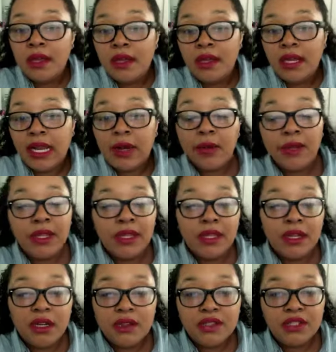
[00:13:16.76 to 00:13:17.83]
And I really
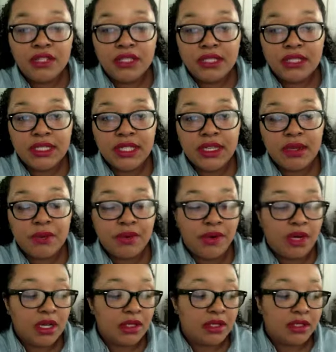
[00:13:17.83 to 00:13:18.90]
love Shescentit
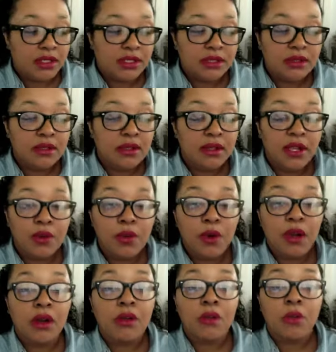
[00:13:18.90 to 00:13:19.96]
products. You know, they
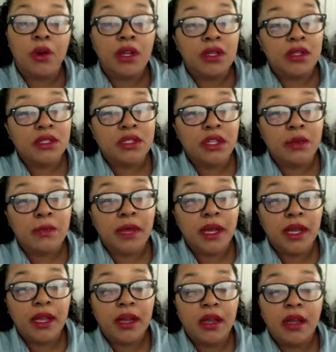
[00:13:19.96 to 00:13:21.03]
work wonders on my
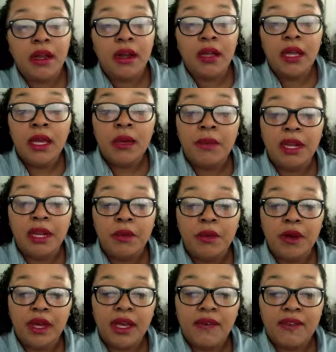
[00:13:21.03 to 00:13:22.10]
hair. But I
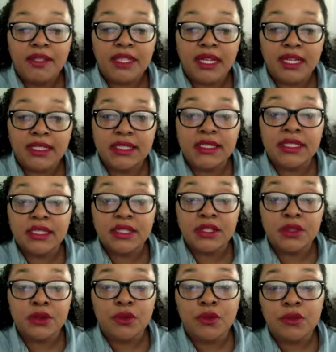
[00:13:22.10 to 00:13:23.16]
won't advertise this
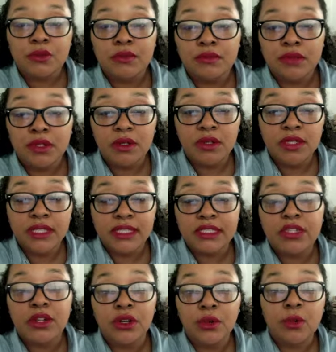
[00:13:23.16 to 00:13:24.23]
to, you know, that it's
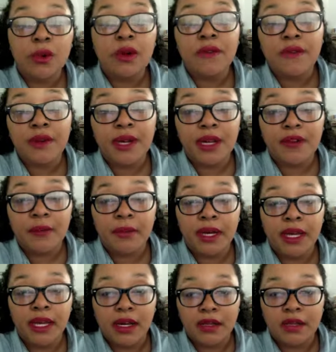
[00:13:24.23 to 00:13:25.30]
going to work for
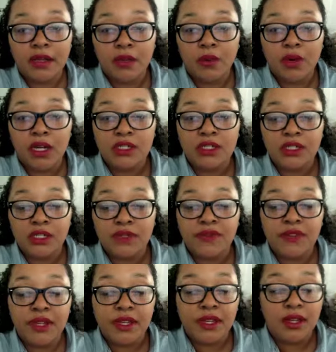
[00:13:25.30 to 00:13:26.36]
everybody out there watching this
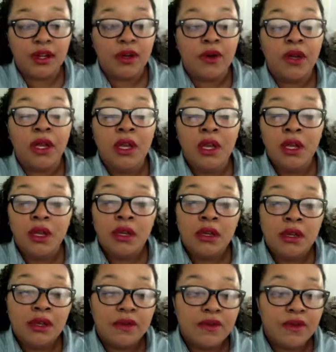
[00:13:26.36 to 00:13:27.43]
video.
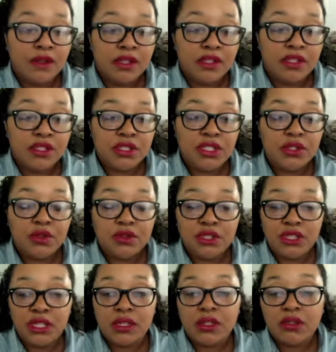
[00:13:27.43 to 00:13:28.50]
If you're interested, you'll
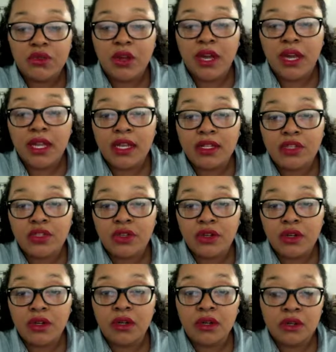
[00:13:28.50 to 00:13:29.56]
just have to try it at
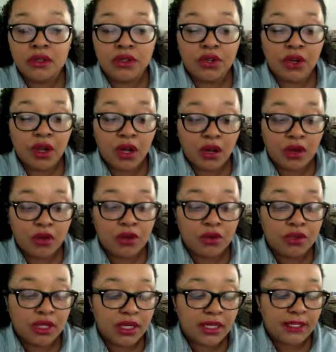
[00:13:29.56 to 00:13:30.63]
your, your
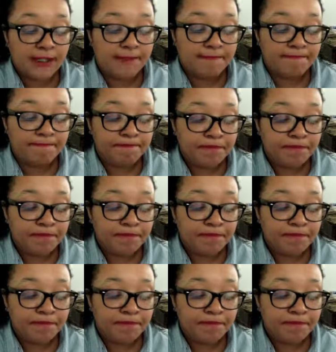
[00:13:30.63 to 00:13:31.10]
own um,